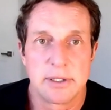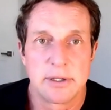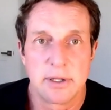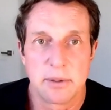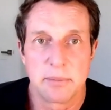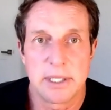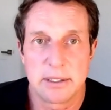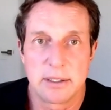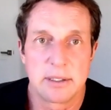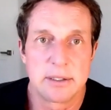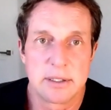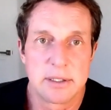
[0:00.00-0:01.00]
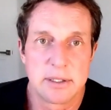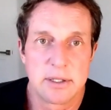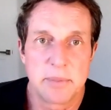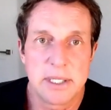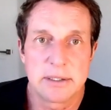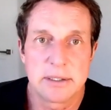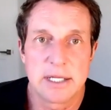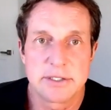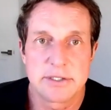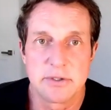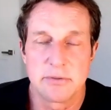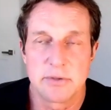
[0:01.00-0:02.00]
They're being they're being lied
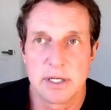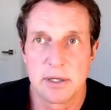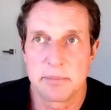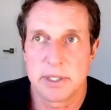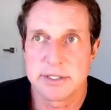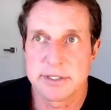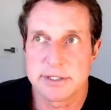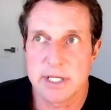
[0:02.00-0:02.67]
to, you know, because.